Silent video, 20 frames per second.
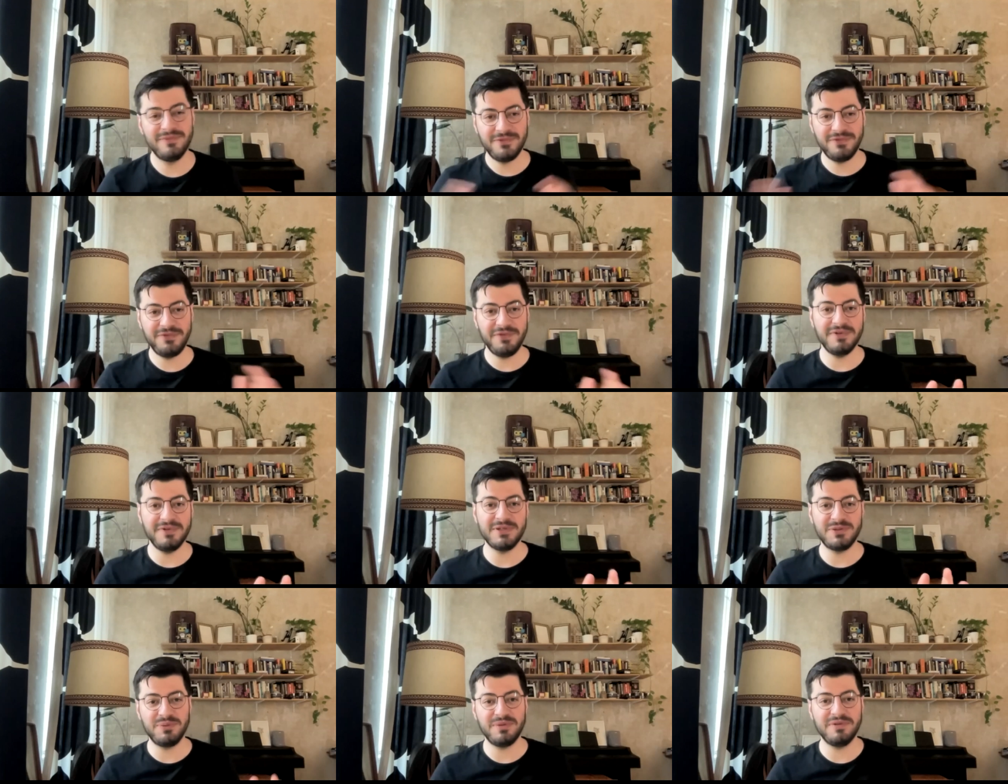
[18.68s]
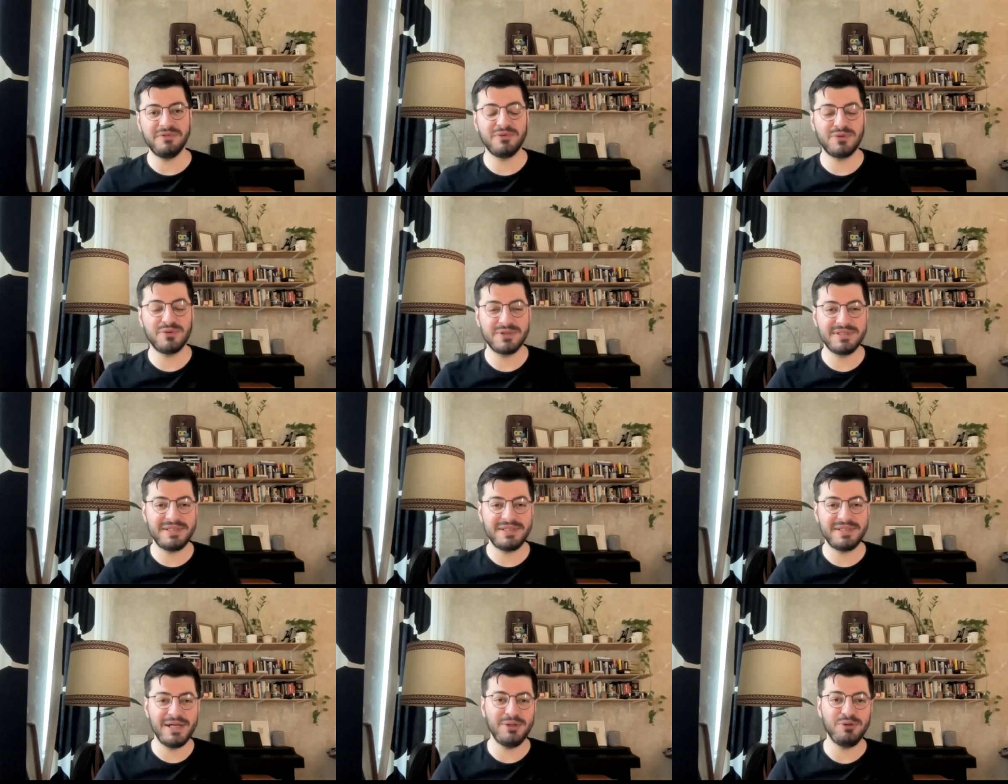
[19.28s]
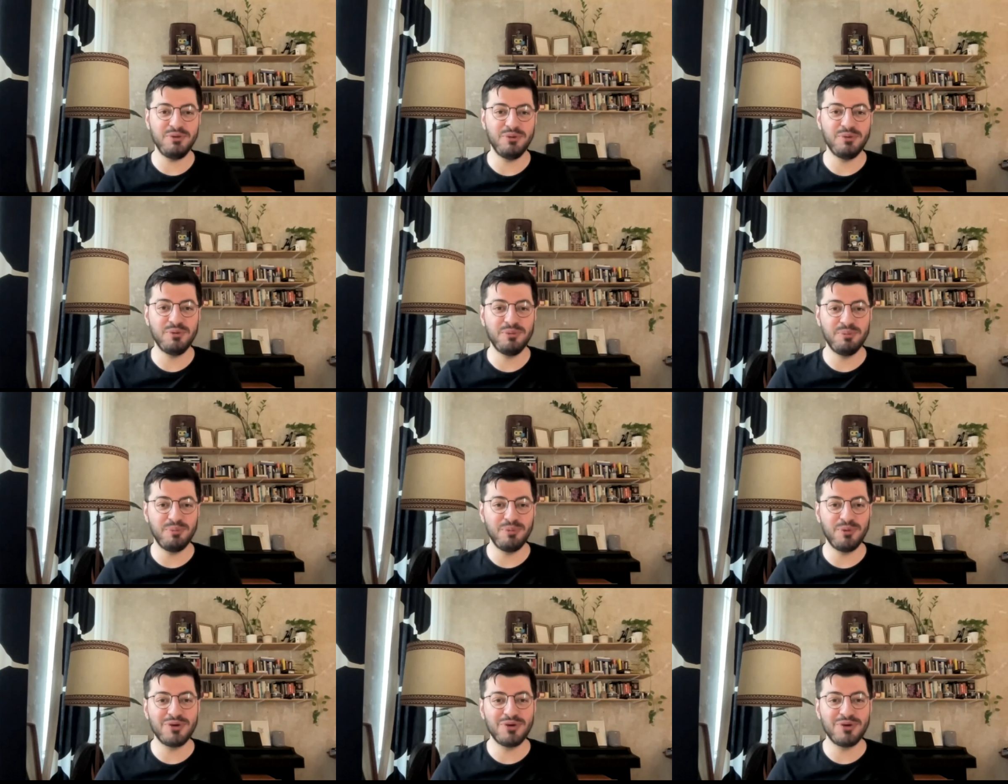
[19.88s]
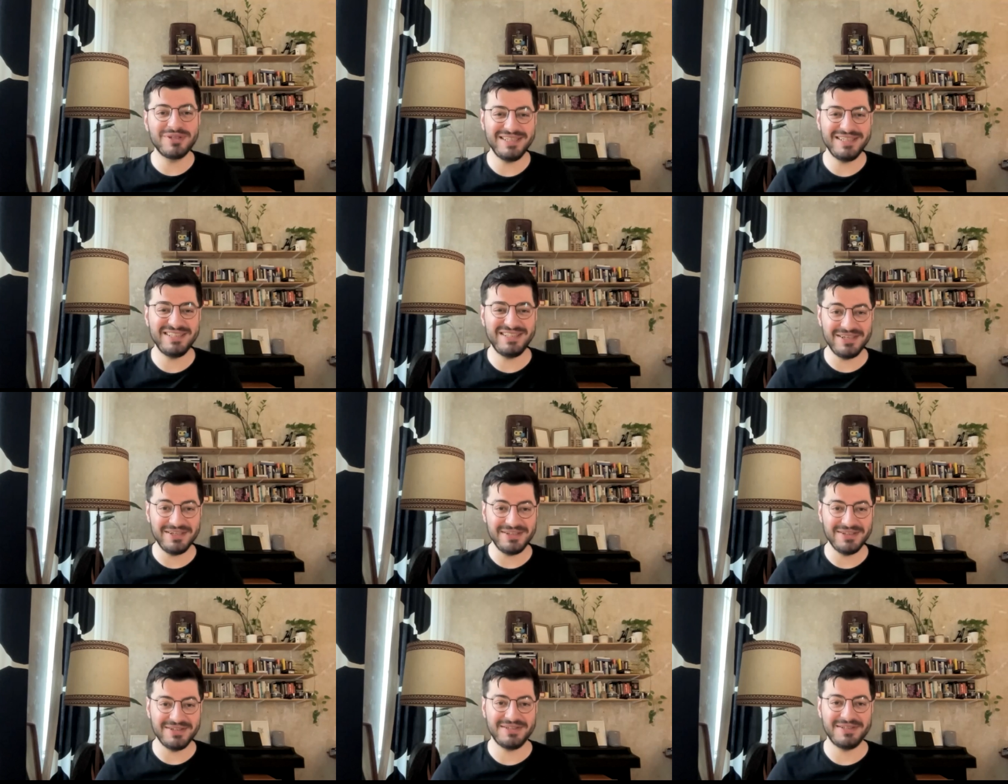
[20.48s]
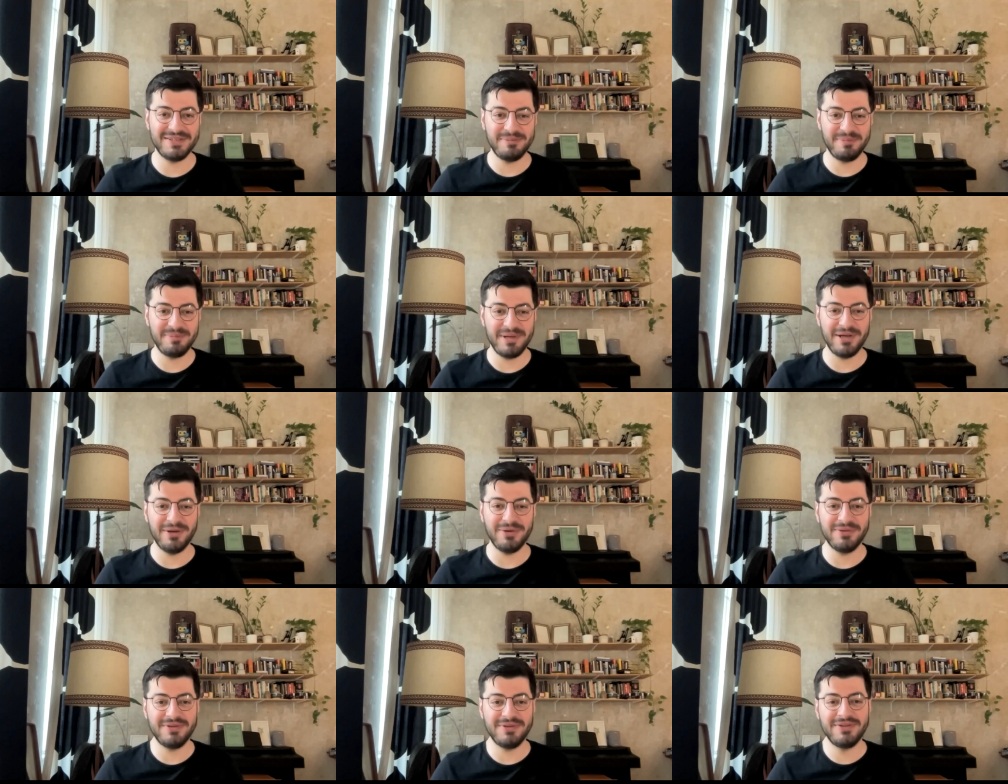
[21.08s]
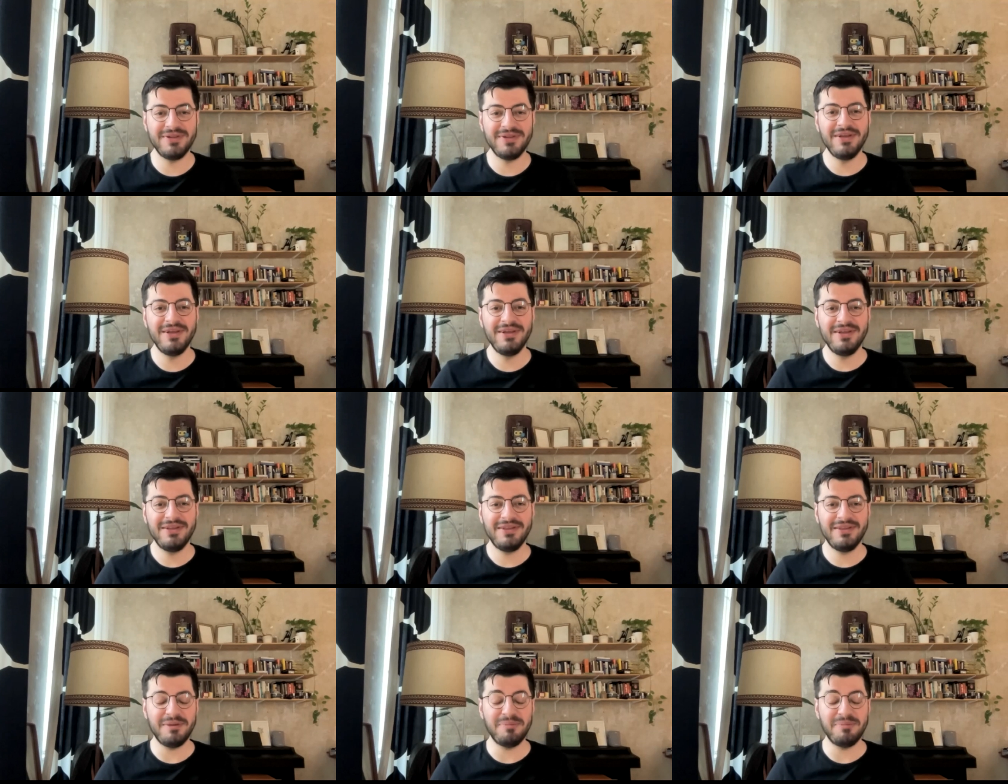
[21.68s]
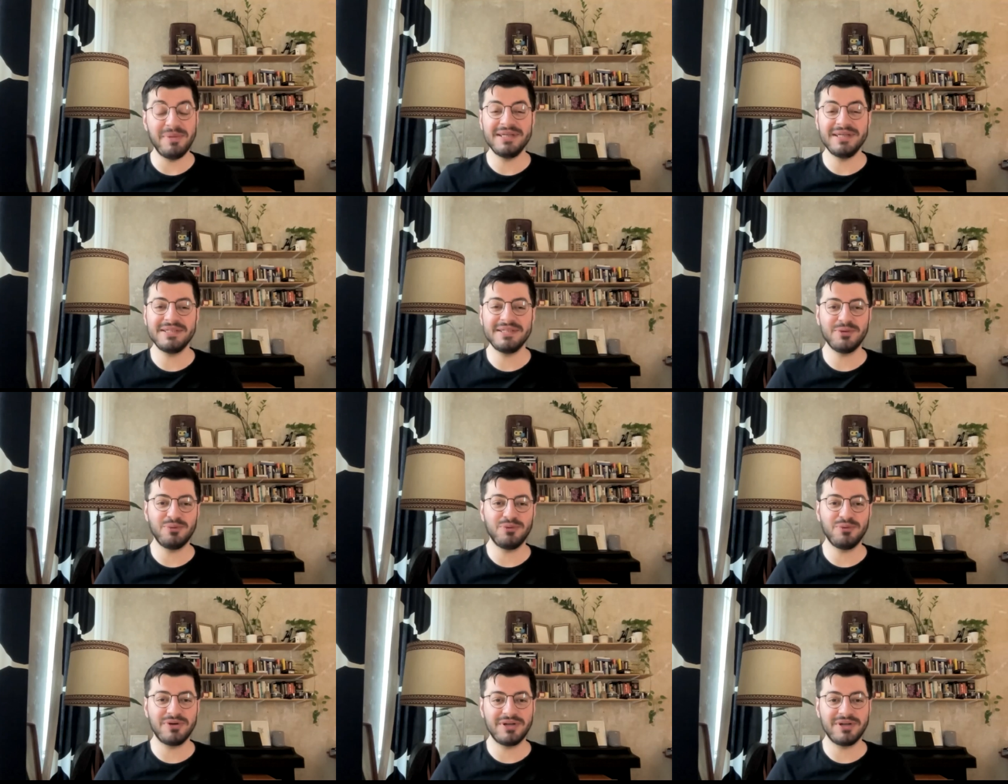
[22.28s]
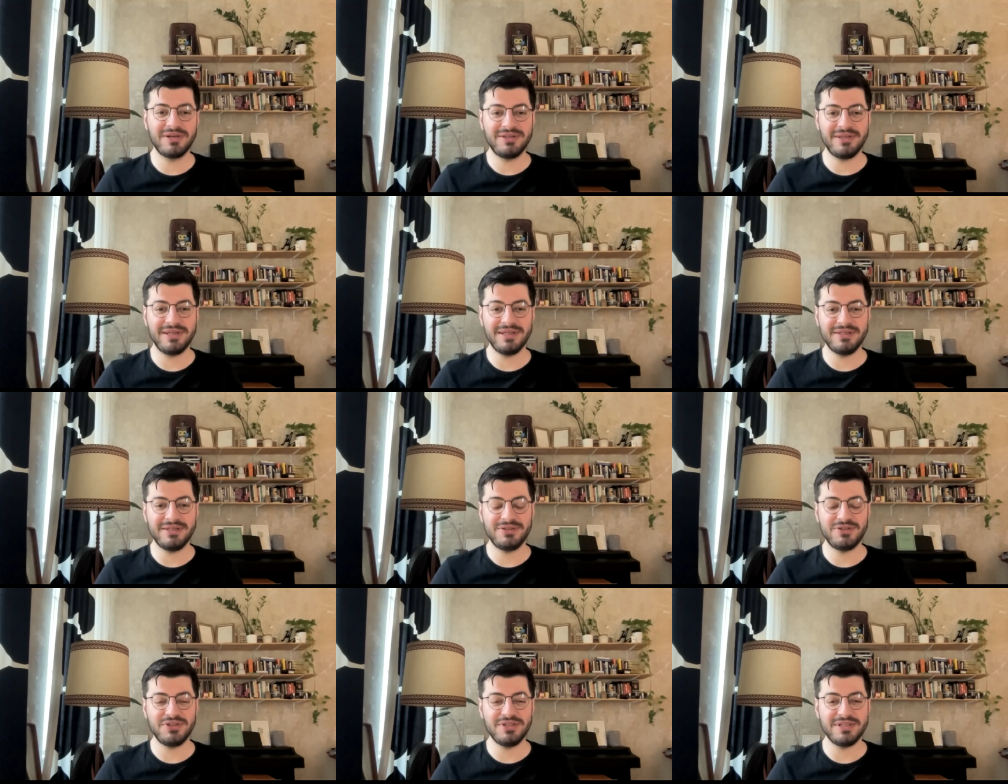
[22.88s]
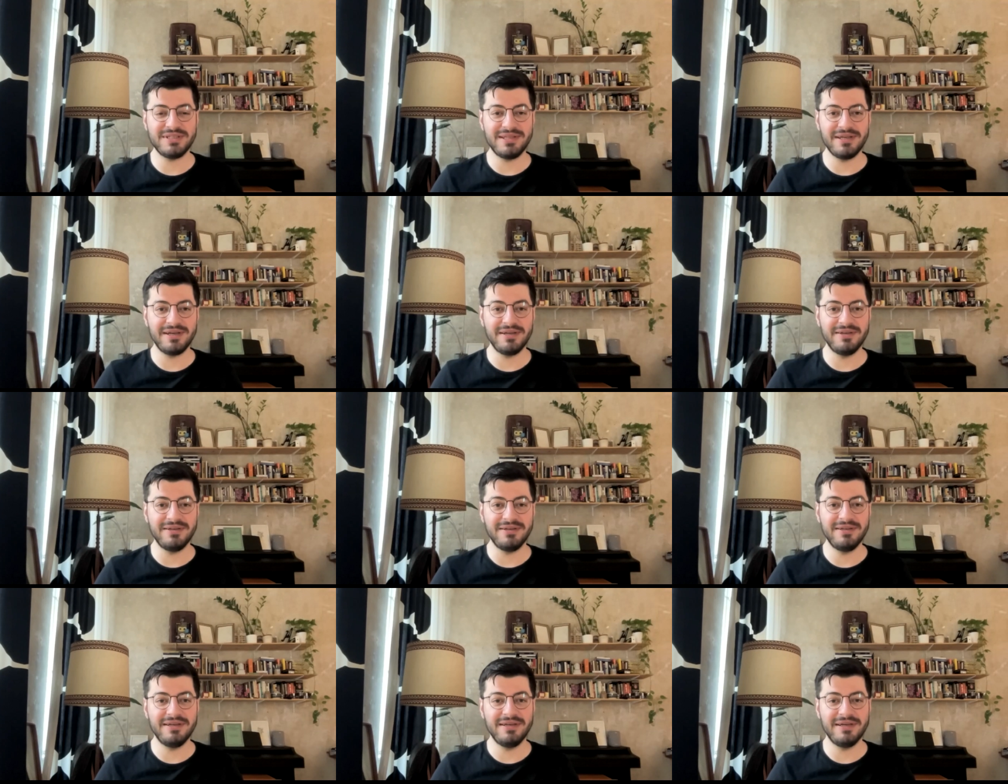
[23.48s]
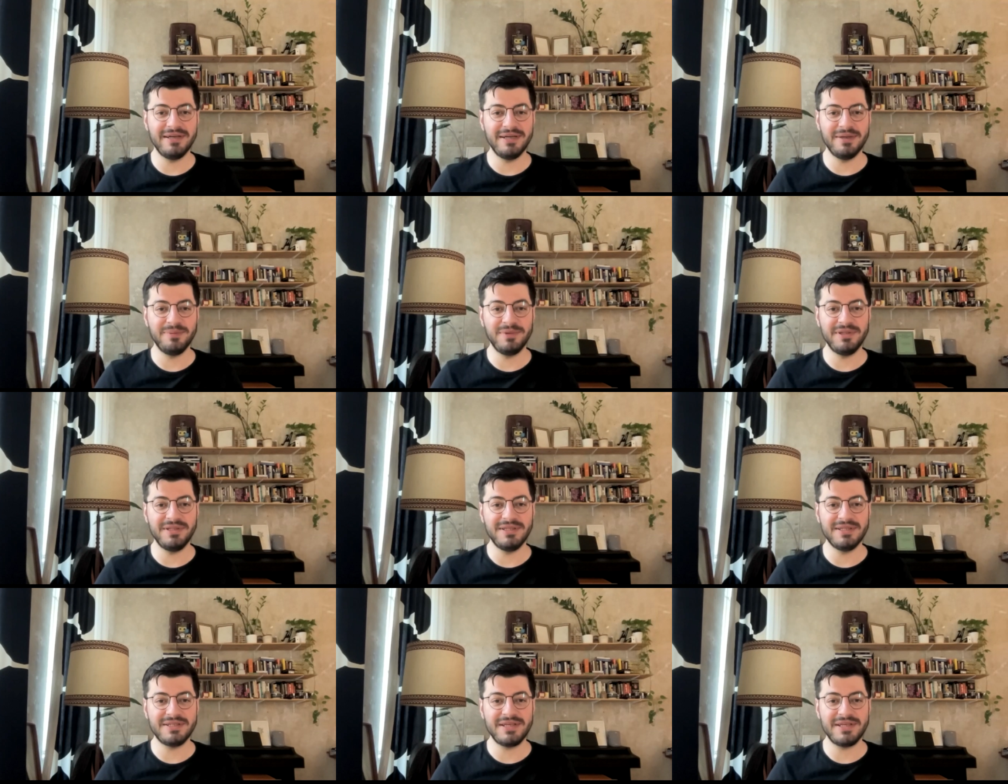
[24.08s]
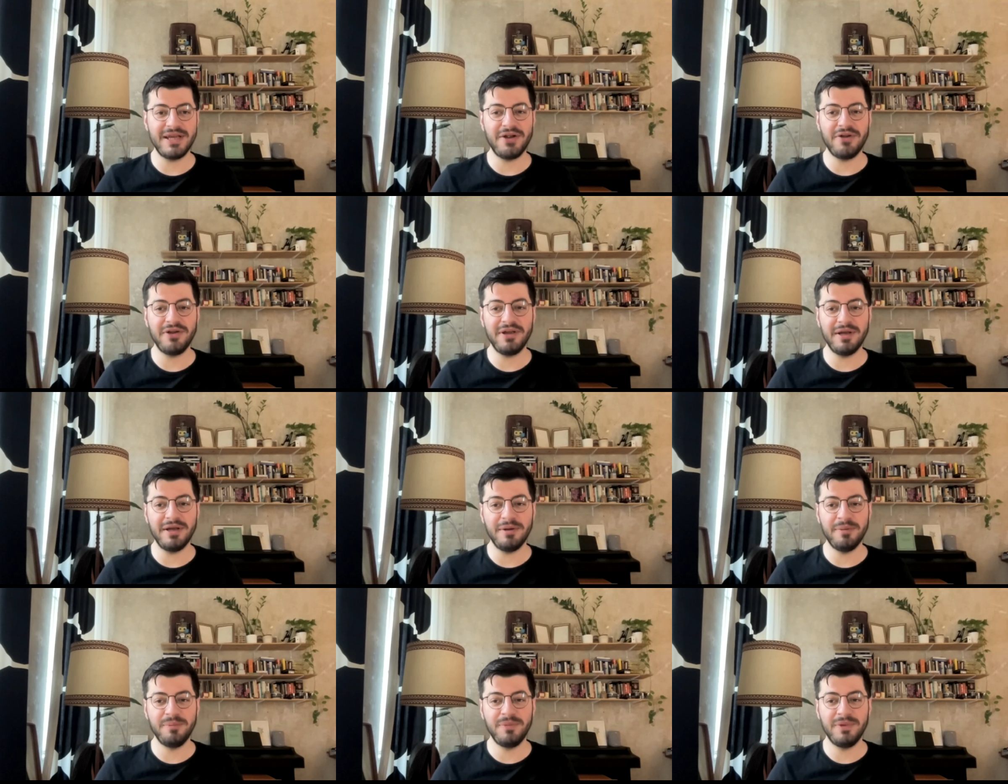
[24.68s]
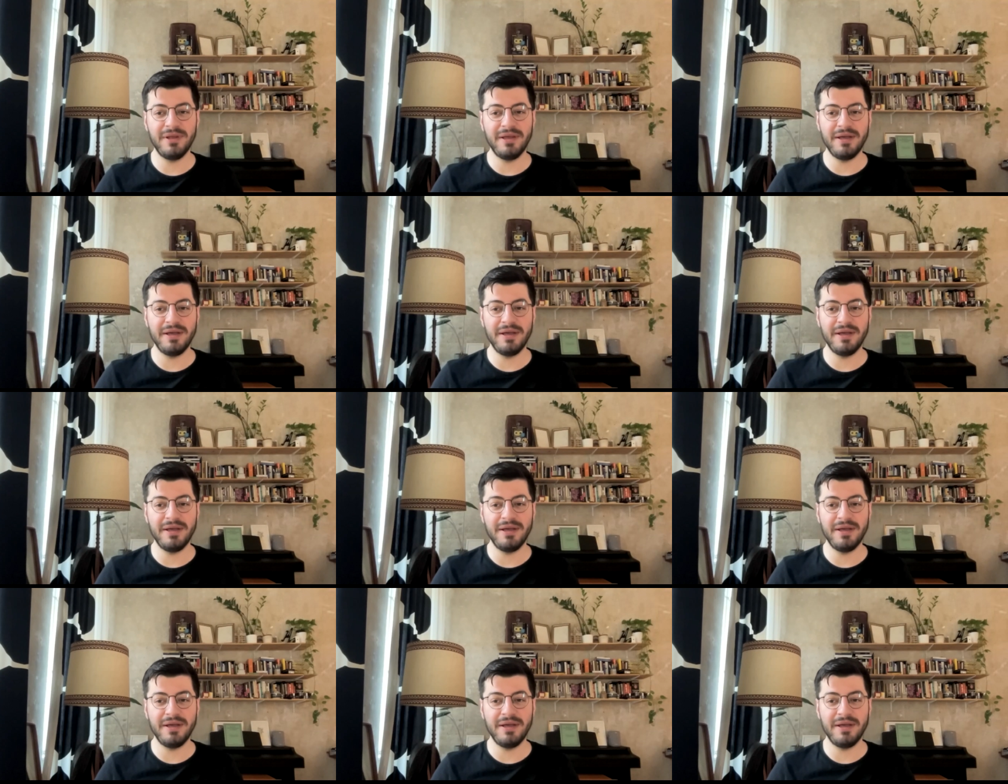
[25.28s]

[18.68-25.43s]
Phyllis will, of course, tell you more details about the amazing work that she's done in this area.